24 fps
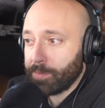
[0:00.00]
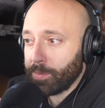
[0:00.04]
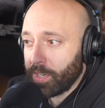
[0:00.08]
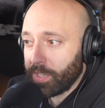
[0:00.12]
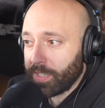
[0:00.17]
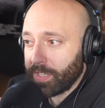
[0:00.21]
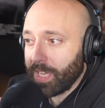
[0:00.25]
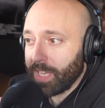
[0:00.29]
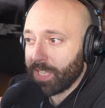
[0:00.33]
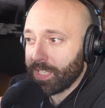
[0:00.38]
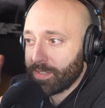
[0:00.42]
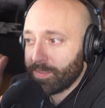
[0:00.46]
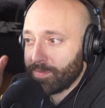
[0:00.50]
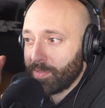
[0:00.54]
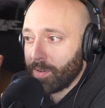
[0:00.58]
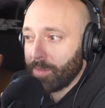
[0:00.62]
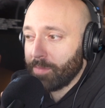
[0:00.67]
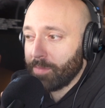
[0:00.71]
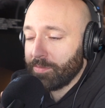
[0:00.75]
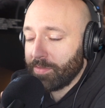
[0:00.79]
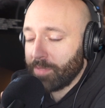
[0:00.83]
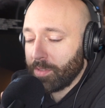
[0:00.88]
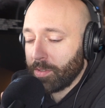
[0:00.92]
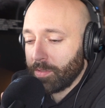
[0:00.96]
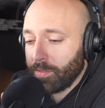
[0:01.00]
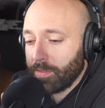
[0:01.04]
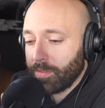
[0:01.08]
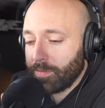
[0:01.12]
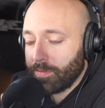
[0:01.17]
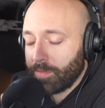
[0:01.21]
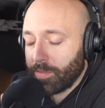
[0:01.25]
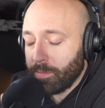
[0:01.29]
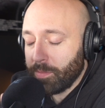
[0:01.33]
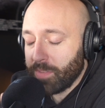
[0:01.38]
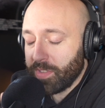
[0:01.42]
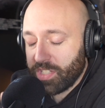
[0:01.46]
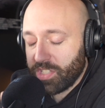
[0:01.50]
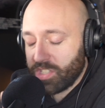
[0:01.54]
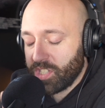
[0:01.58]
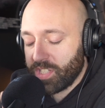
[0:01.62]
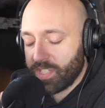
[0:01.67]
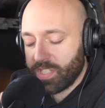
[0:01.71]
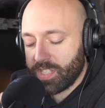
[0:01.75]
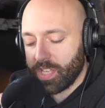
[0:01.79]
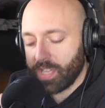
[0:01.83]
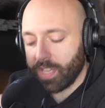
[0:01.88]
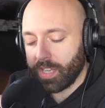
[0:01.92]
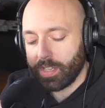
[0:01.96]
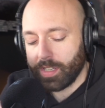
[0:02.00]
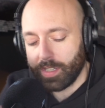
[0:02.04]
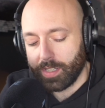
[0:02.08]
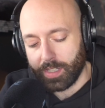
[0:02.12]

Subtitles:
podcast from This Just Thing.